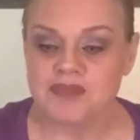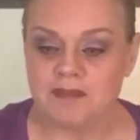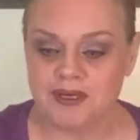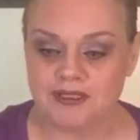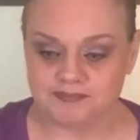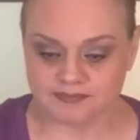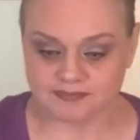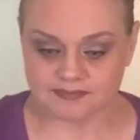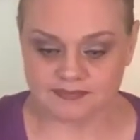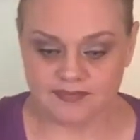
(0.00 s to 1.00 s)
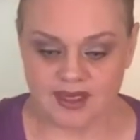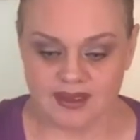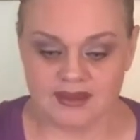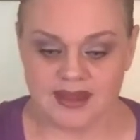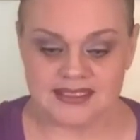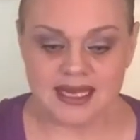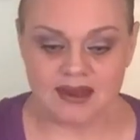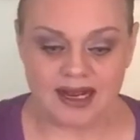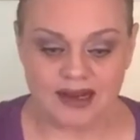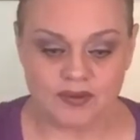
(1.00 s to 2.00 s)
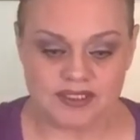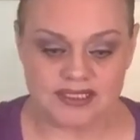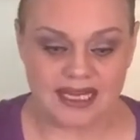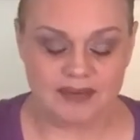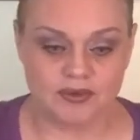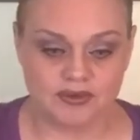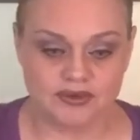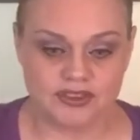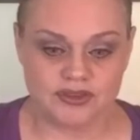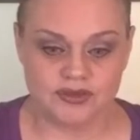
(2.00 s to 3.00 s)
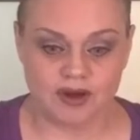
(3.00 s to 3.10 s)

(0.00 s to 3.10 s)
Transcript: But that's how I was able to,